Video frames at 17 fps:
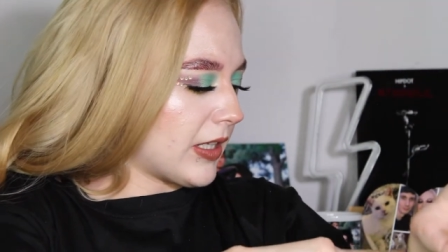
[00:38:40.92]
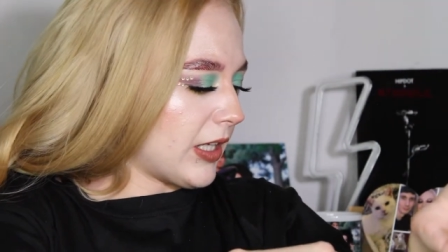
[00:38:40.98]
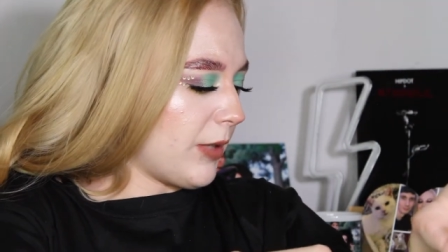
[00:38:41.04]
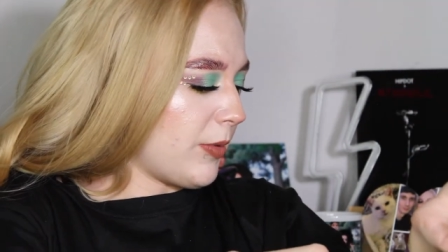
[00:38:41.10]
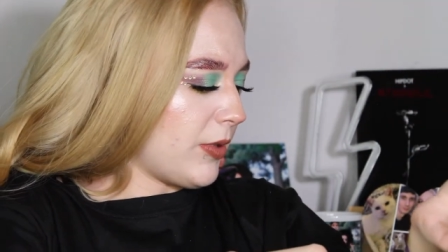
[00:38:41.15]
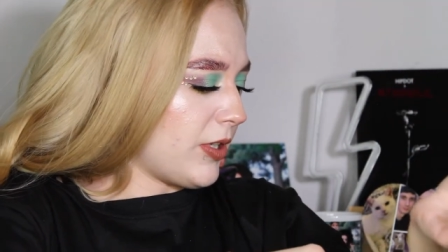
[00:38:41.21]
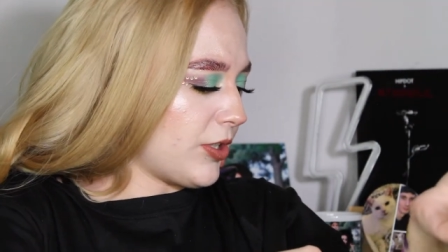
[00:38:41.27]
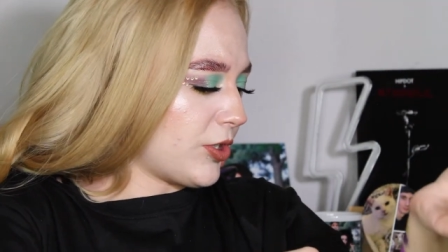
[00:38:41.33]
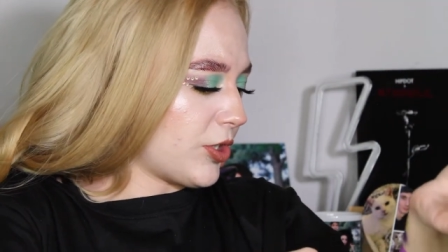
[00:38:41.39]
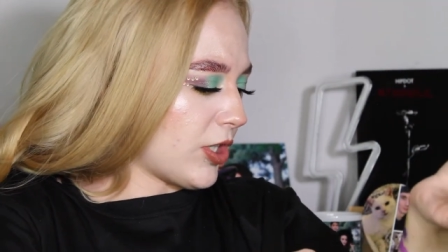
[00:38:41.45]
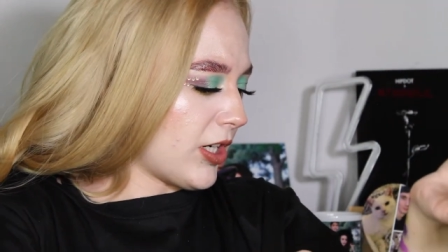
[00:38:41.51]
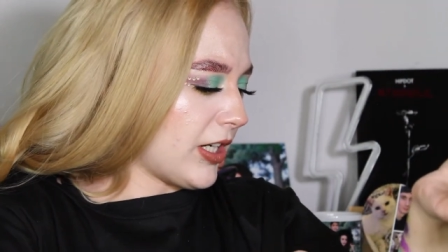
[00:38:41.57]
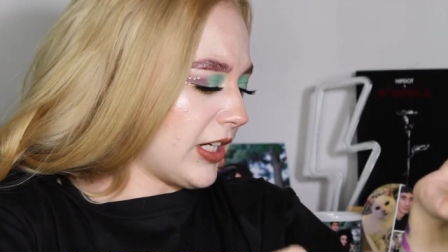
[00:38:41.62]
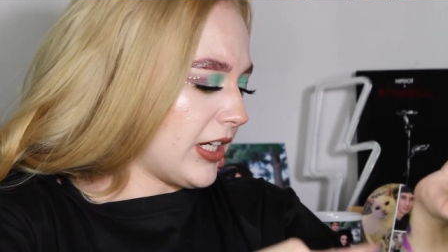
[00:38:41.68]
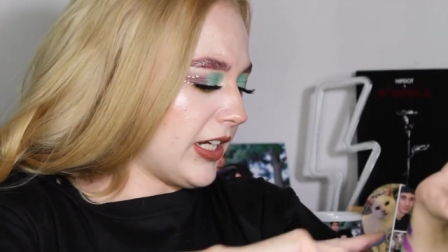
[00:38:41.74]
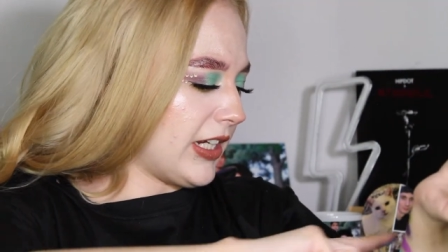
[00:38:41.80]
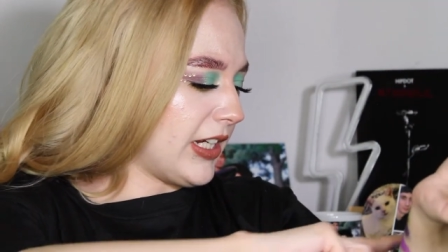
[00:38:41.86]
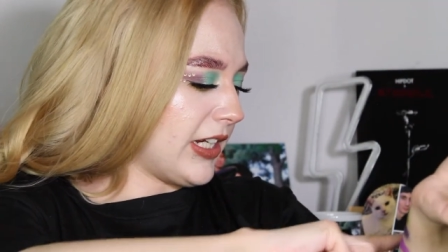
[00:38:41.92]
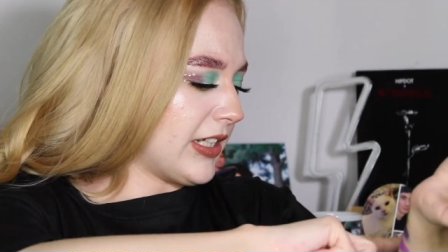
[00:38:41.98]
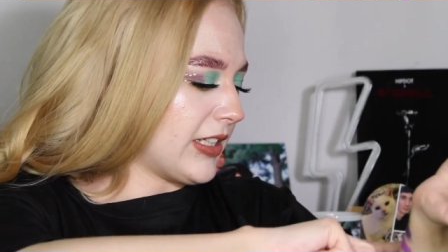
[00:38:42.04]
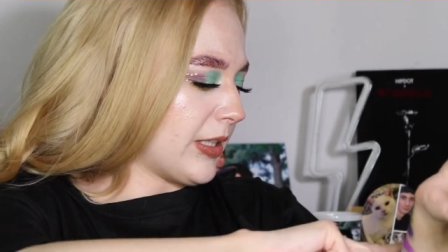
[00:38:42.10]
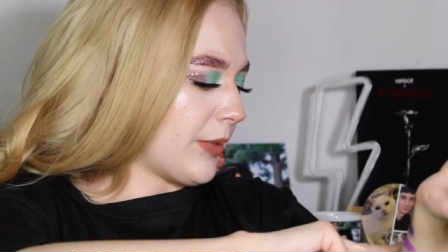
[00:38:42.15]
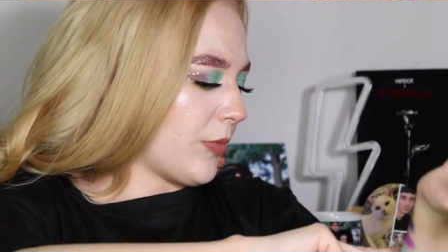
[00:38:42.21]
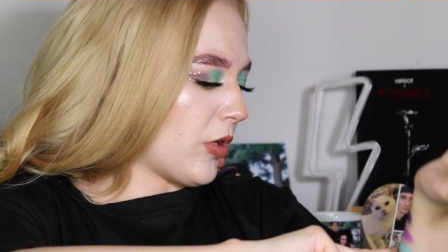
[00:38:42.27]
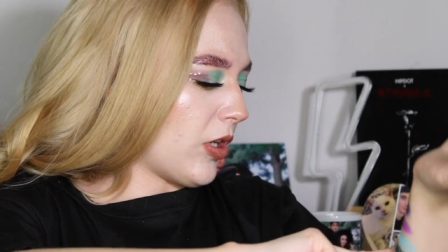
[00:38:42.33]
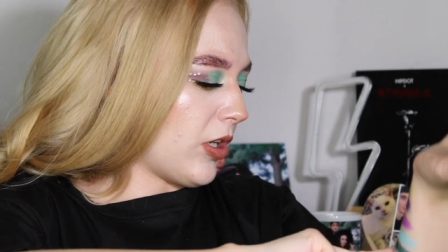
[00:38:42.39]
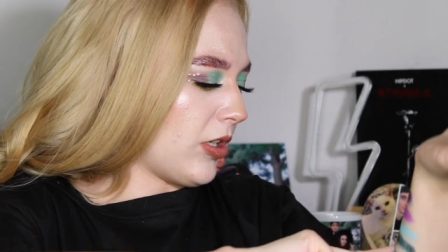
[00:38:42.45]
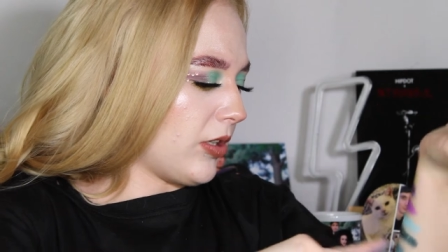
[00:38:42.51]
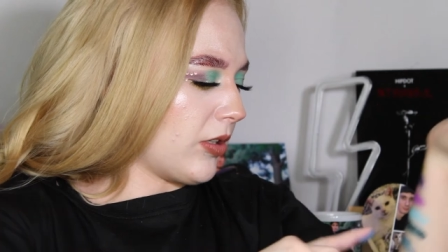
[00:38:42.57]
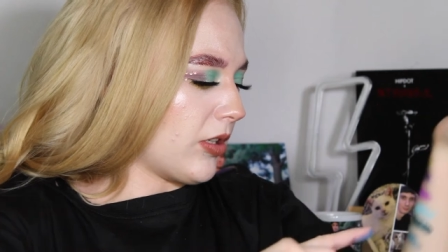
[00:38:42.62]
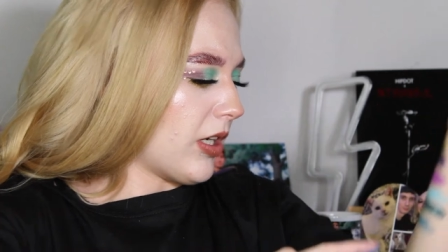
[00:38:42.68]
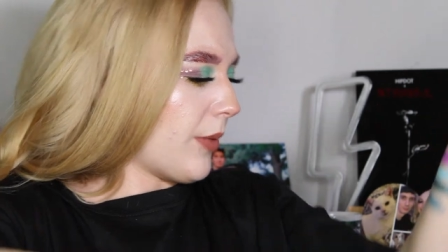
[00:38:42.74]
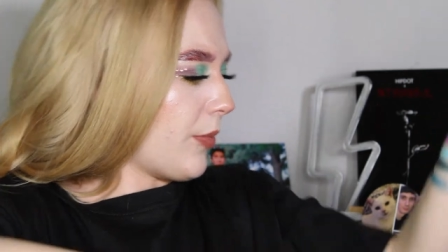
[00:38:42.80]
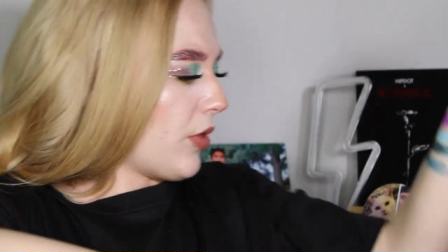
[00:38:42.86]
I'm gonna try to get it, because I'm not,
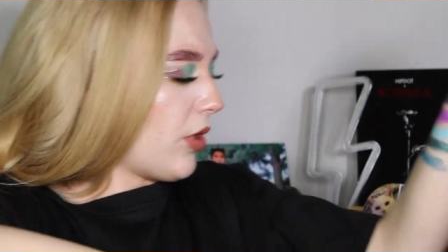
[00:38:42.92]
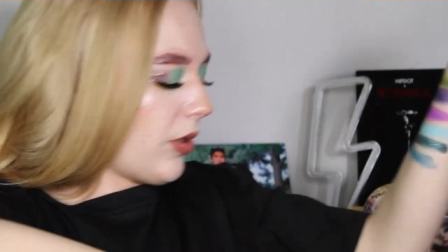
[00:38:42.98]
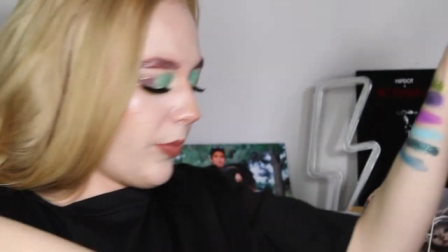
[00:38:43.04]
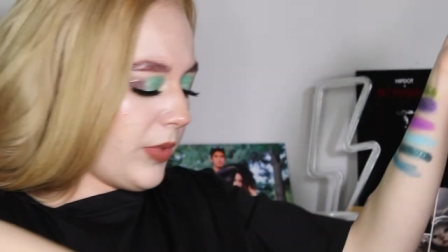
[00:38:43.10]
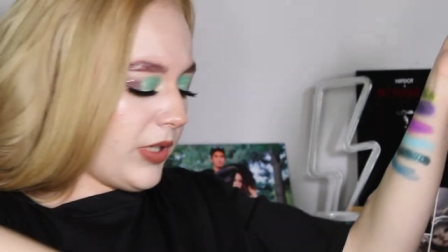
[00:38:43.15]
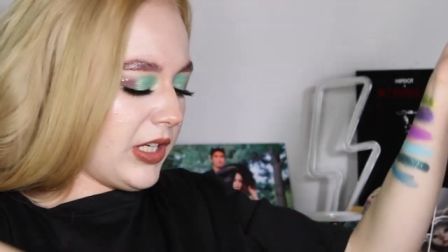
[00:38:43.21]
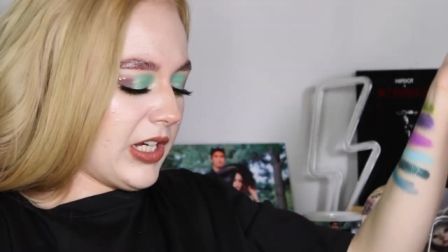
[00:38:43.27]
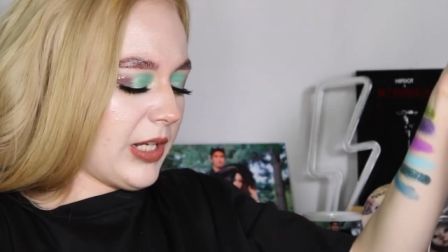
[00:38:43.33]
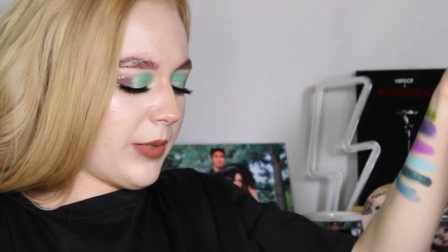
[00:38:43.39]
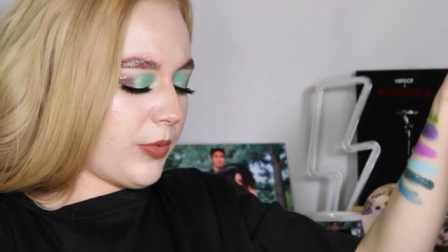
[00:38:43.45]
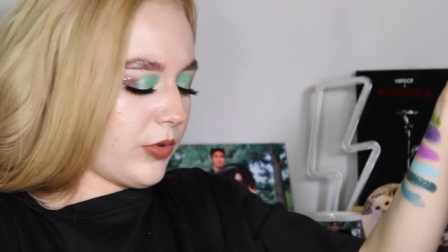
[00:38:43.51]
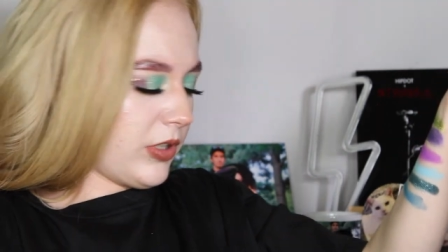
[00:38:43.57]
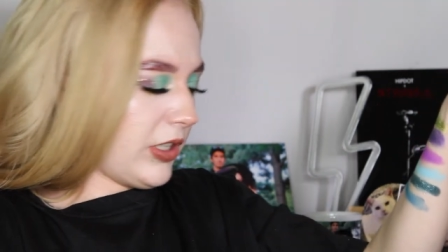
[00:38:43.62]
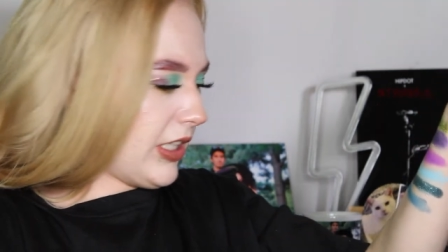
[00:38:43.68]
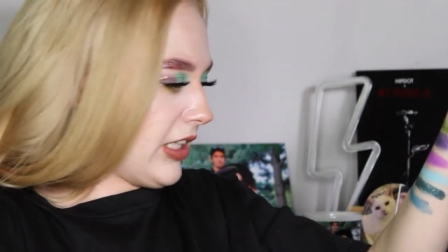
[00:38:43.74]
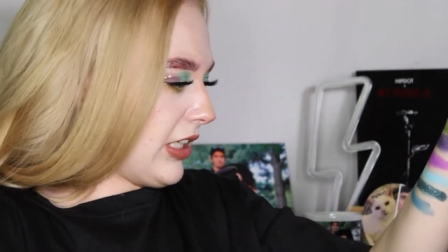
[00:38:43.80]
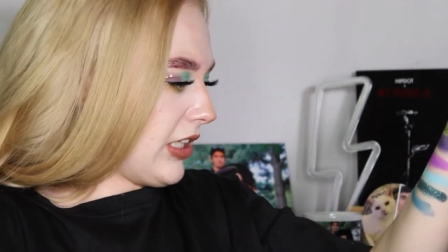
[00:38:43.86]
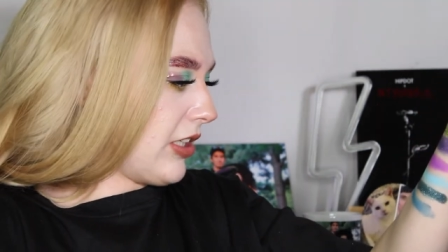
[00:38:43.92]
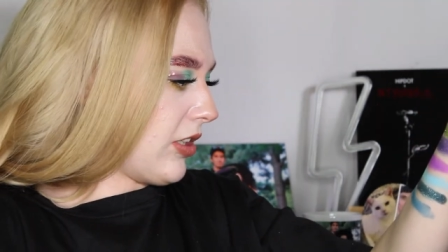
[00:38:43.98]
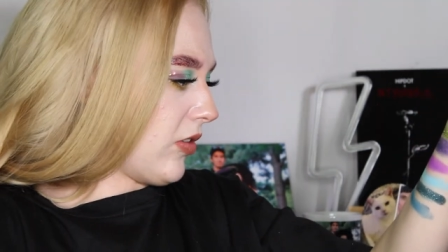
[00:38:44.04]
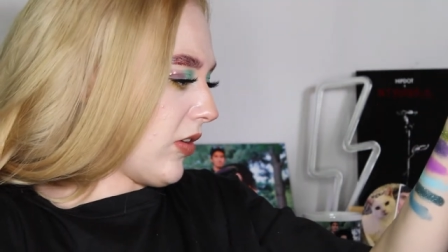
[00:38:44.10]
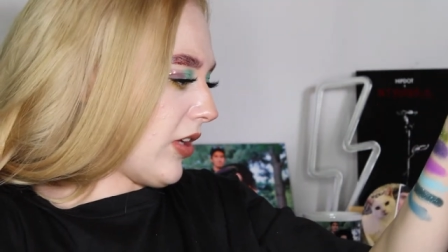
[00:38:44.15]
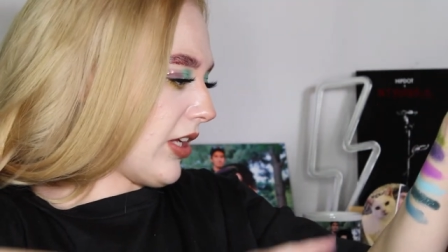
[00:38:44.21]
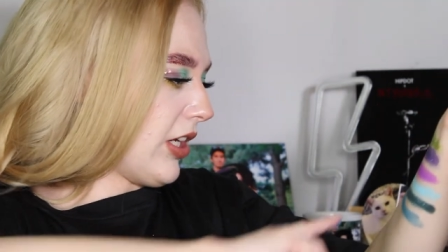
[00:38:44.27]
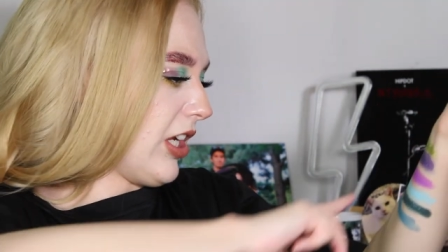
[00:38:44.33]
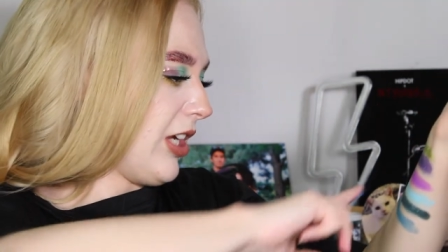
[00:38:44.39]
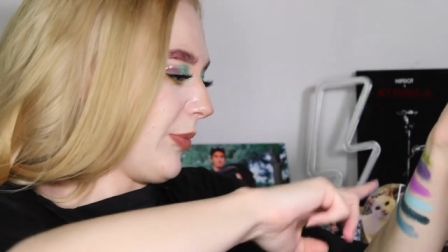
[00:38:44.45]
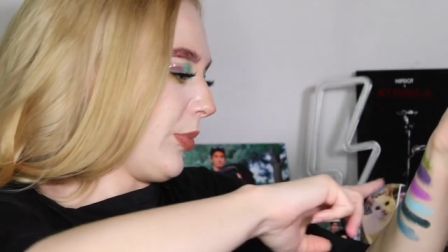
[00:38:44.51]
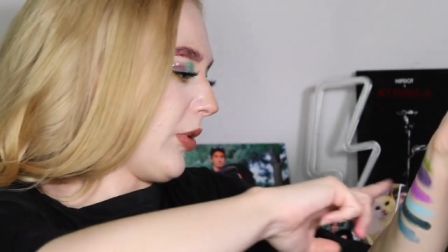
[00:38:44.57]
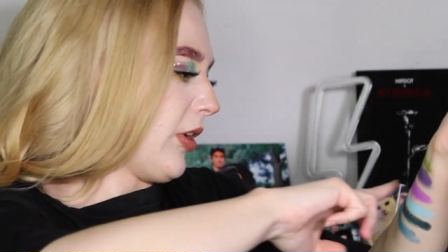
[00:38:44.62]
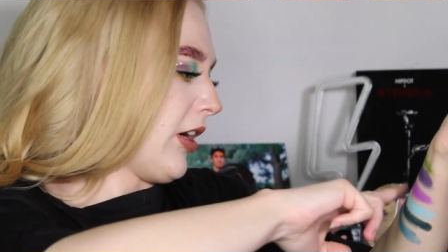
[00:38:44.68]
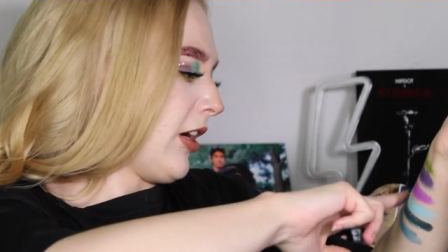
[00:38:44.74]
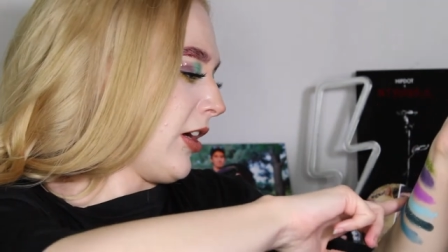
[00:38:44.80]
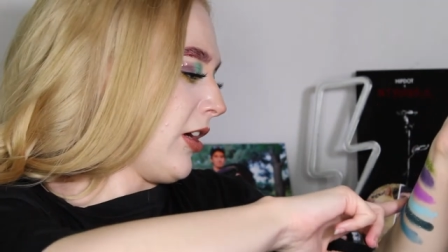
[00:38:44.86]
I'm not being able to get it to line up
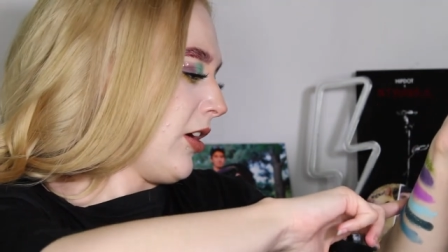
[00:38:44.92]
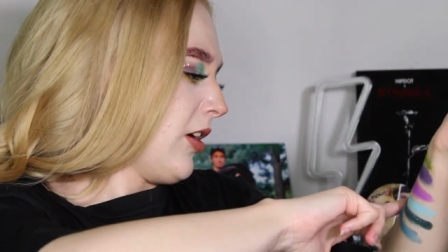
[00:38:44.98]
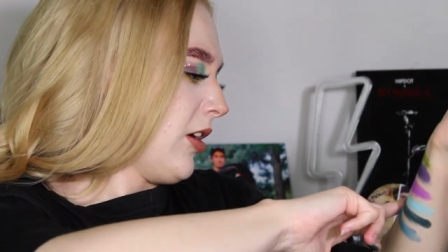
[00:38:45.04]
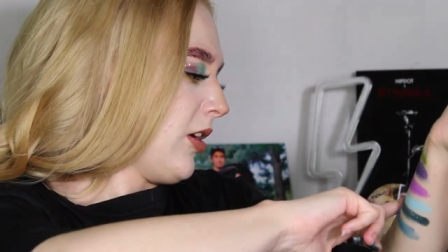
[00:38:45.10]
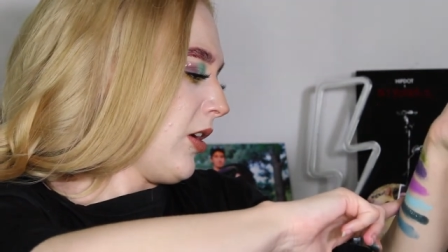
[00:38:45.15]
right.